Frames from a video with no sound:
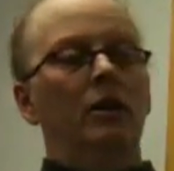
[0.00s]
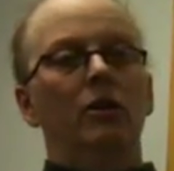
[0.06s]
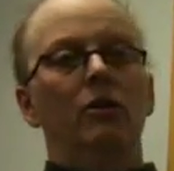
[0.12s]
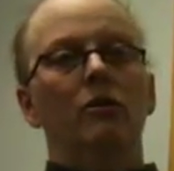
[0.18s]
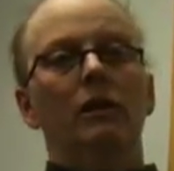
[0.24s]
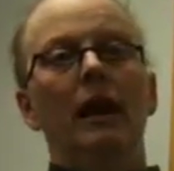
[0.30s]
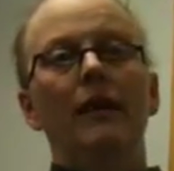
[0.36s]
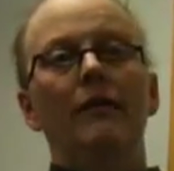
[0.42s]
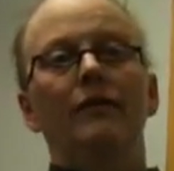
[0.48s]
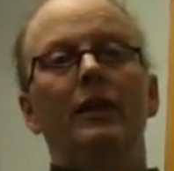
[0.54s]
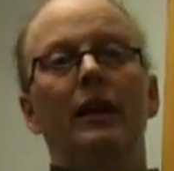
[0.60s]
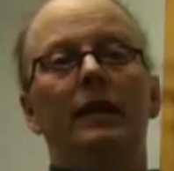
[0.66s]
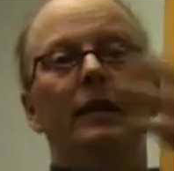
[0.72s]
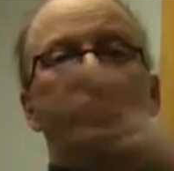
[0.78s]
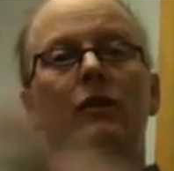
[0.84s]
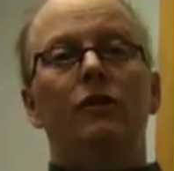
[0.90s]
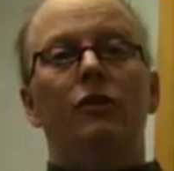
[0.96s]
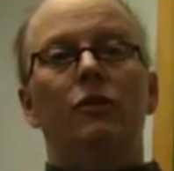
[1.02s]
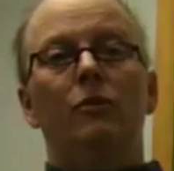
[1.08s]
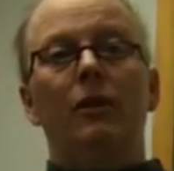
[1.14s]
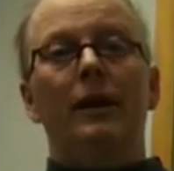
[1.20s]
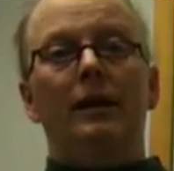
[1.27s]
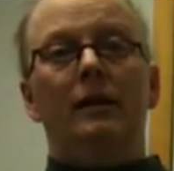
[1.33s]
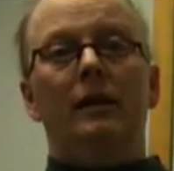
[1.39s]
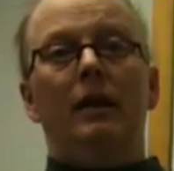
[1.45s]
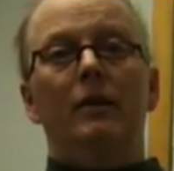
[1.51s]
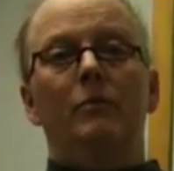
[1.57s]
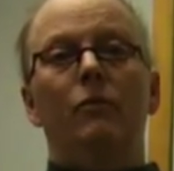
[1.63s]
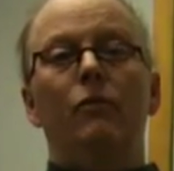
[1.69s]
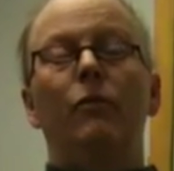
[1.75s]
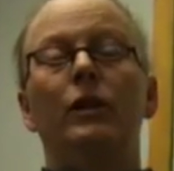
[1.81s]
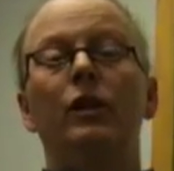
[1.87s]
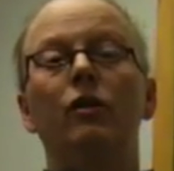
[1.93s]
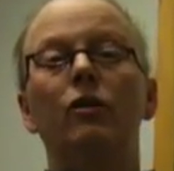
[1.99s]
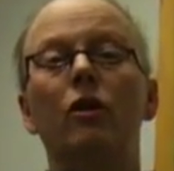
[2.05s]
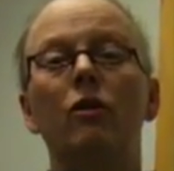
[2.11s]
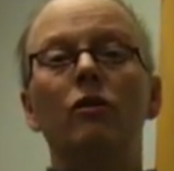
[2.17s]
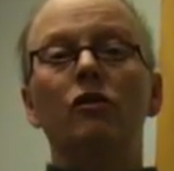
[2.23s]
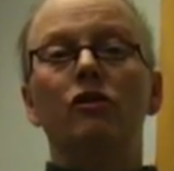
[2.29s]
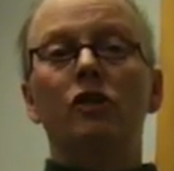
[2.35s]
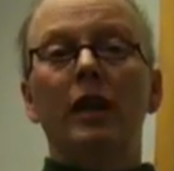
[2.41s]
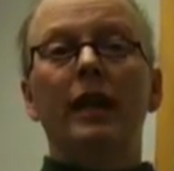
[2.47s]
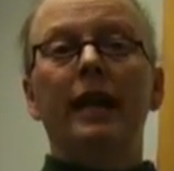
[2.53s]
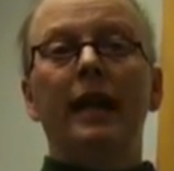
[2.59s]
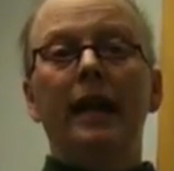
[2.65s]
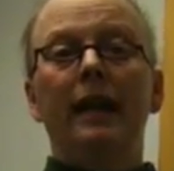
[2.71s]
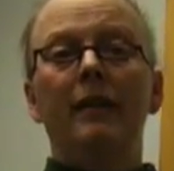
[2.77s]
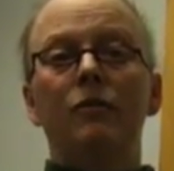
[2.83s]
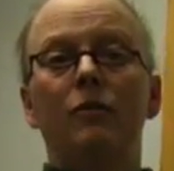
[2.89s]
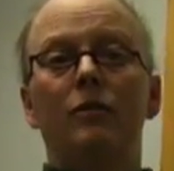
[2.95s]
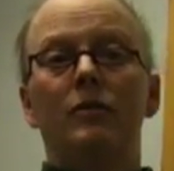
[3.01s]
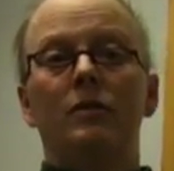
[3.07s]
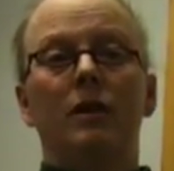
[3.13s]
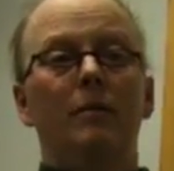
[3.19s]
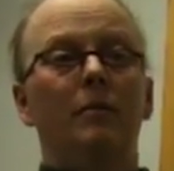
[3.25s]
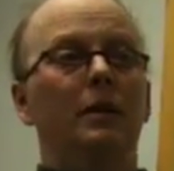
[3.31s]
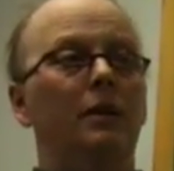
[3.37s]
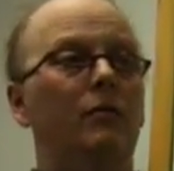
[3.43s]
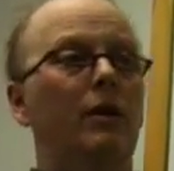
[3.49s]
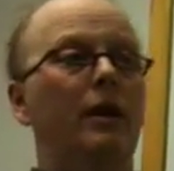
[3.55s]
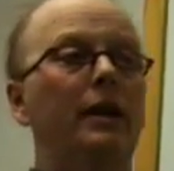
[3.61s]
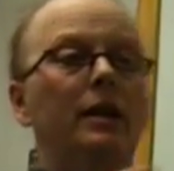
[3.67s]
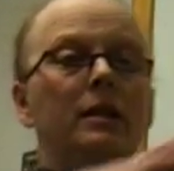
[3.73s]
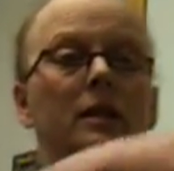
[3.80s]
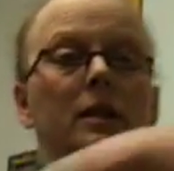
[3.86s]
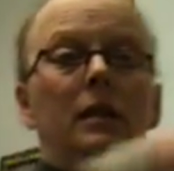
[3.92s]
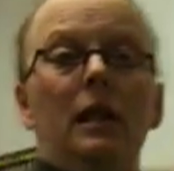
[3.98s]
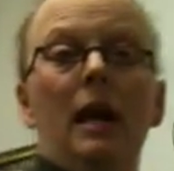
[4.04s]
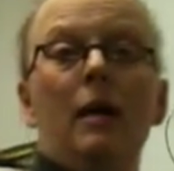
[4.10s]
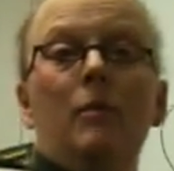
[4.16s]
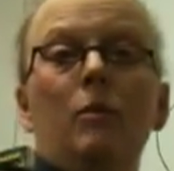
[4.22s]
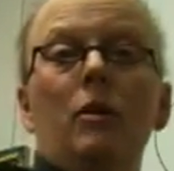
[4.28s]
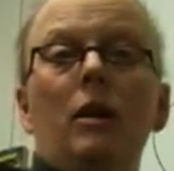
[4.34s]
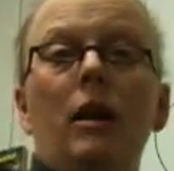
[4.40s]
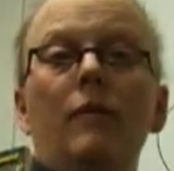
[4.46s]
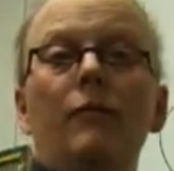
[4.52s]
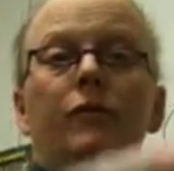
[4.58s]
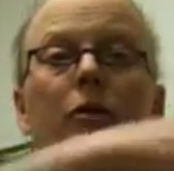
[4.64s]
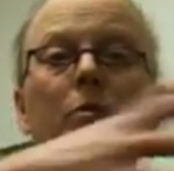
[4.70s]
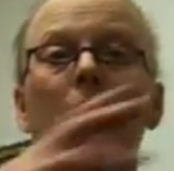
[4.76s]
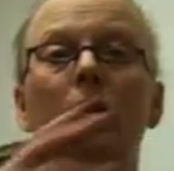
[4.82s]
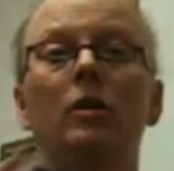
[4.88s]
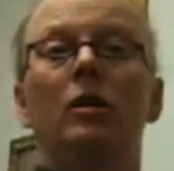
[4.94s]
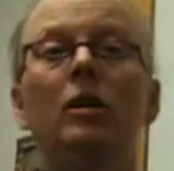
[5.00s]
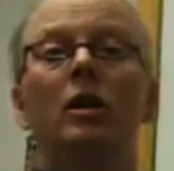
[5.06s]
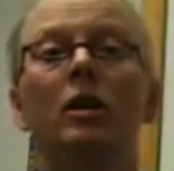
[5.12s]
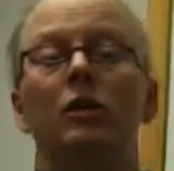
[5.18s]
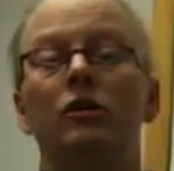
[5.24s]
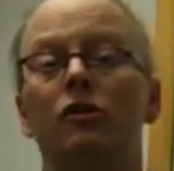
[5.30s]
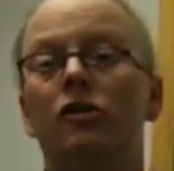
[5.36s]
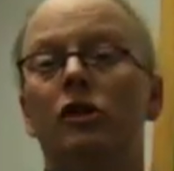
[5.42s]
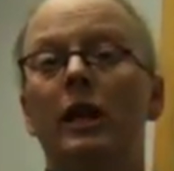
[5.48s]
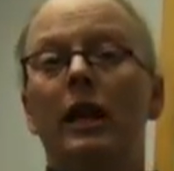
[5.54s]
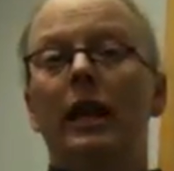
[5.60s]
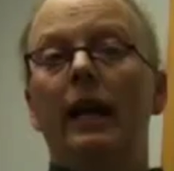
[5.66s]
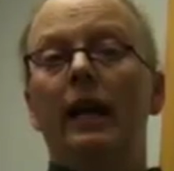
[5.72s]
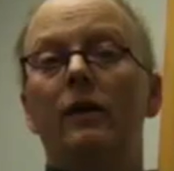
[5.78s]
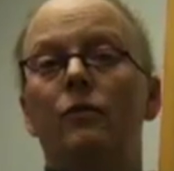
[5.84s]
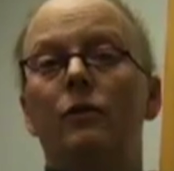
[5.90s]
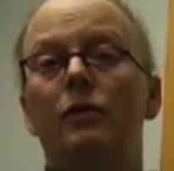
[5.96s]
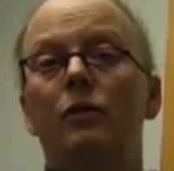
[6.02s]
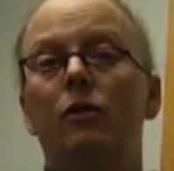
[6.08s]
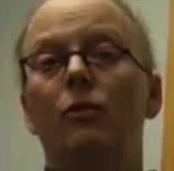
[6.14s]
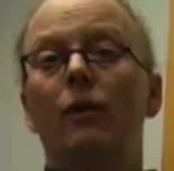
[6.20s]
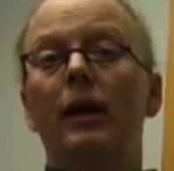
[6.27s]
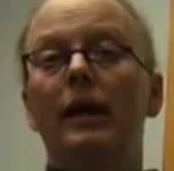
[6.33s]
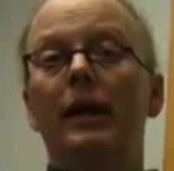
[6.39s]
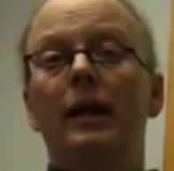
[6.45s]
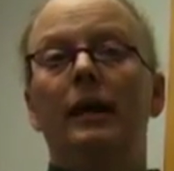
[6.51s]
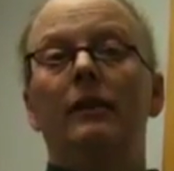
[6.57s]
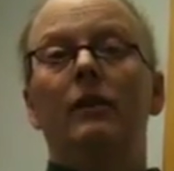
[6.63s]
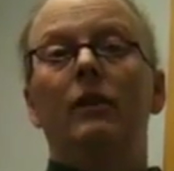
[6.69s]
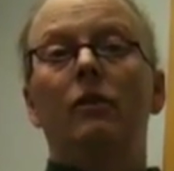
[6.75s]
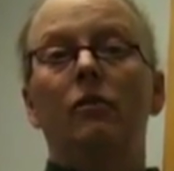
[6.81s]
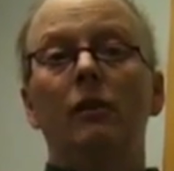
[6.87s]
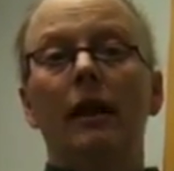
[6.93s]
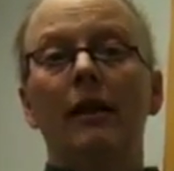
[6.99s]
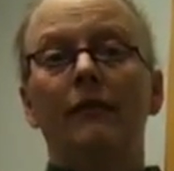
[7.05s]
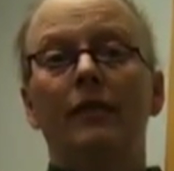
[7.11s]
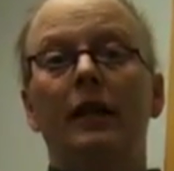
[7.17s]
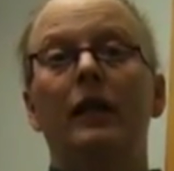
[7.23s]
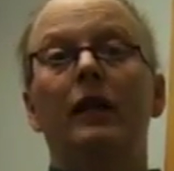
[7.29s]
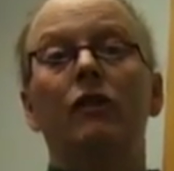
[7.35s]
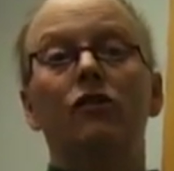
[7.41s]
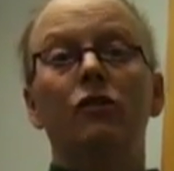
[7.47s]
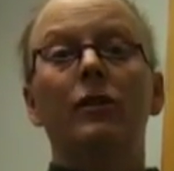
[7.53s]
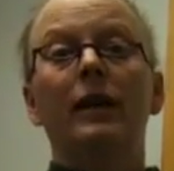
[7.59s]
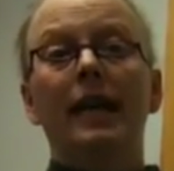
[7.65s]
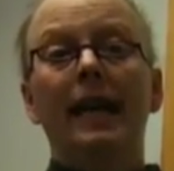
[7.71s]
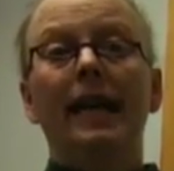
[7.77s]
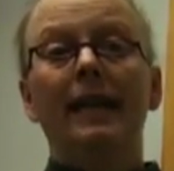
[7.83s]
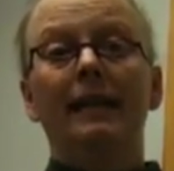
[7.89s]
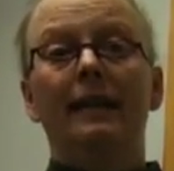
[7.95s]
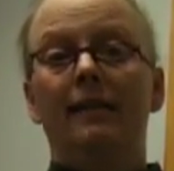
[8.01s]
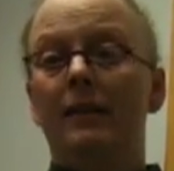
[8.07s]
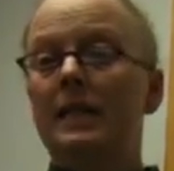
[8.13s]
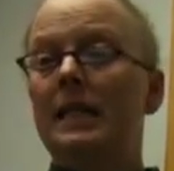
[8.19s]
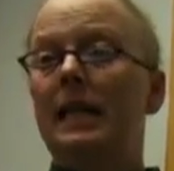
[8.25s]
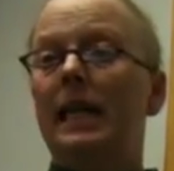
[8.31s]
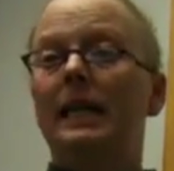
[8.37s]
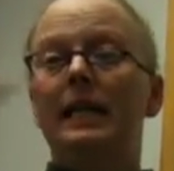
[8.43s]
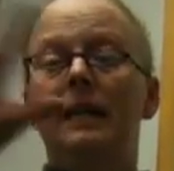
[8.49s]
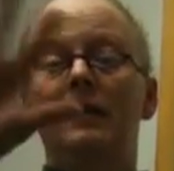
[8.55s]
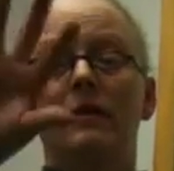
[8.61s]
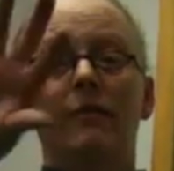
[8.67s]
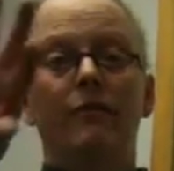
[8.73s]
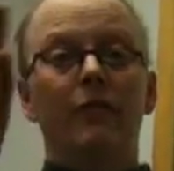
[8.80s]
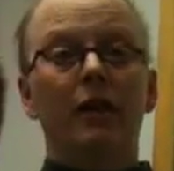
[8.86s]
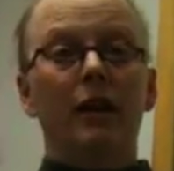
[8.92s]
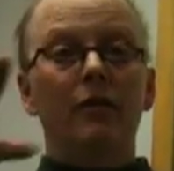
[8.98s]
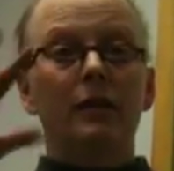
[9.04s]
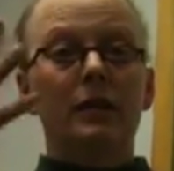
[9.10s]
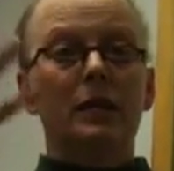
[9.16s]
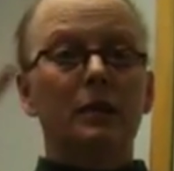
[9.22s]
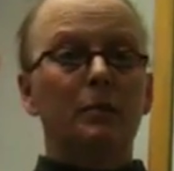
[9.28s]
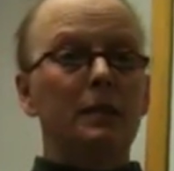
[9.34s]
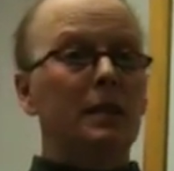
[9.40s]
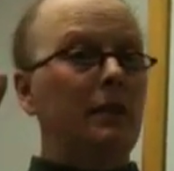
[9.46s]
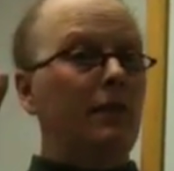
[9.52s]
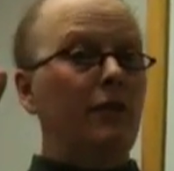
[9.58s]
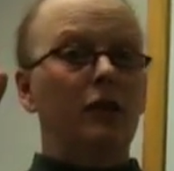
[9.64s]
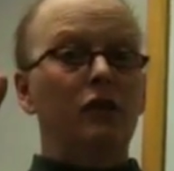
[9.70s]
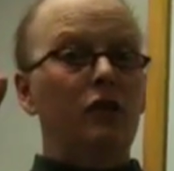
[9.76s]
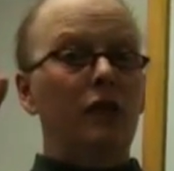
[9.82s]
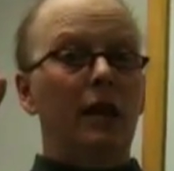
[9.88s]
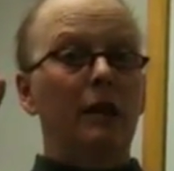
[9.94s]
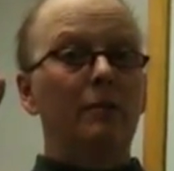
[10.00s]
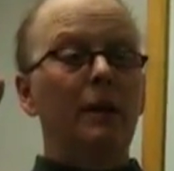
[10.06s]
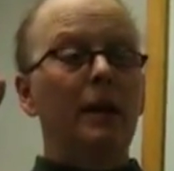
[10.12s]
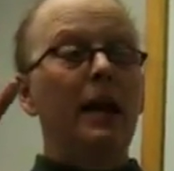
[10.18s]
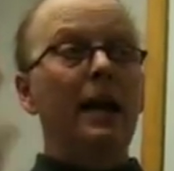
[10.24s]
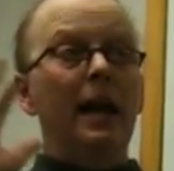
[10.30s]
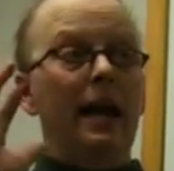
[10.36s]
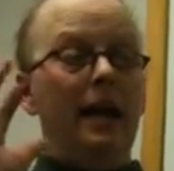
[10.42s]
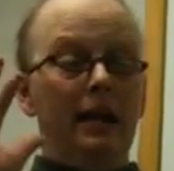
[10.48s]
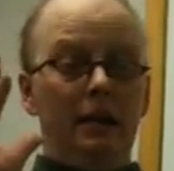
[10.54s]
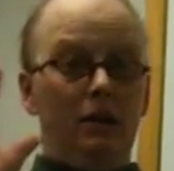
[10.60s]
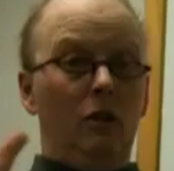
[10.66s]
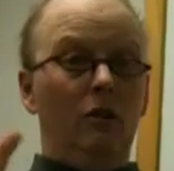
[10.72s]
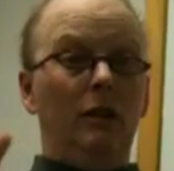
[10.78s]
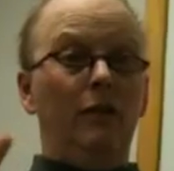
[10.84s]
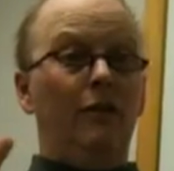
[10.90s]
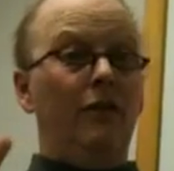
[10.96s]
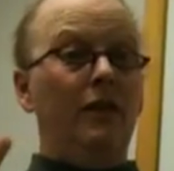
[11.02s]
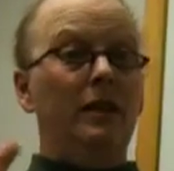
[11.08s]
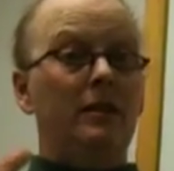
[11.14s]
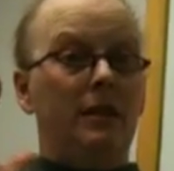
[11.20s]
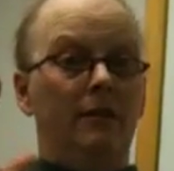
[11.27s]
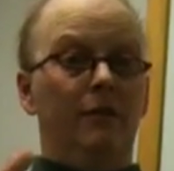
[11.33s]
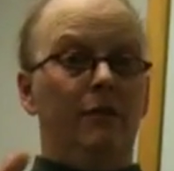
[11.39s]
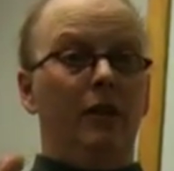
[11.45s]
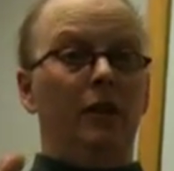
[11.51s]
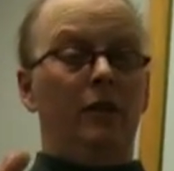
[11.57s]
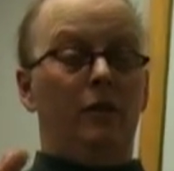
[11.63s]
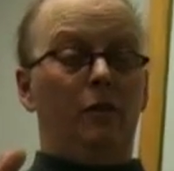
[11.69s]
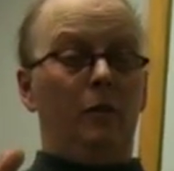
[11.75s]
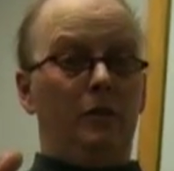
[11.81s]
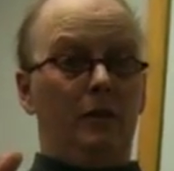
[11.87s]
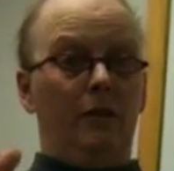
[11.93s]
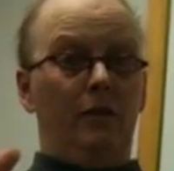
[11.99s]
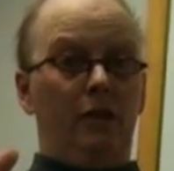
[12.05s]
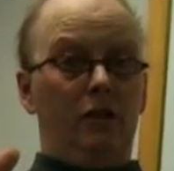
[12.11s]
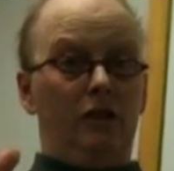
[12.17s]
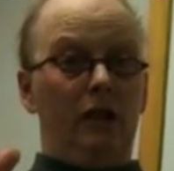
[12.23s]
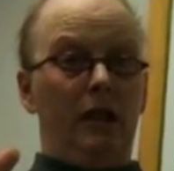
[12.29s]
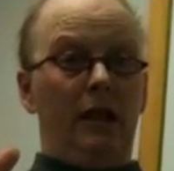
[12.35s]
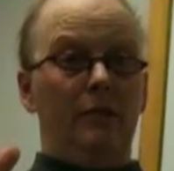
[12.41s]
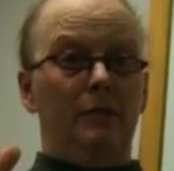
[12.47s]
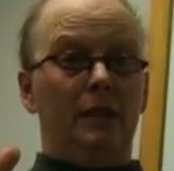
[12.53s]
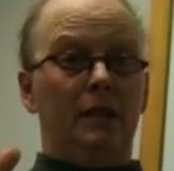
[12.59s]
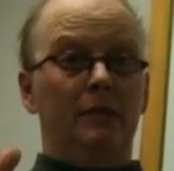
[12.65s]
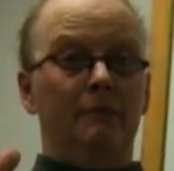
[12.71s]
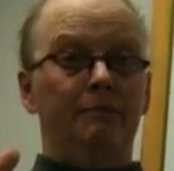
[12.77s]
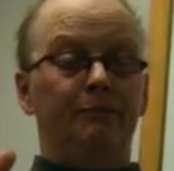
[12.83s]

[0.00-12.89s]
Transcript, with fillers: your left hand into your right glove. When you go to shake hands with somebody, right, it's a lot more comfortable to shake hands with their right hand than their left hand because your hand, this hand has a very specific shape and it only fits in very specific shapes.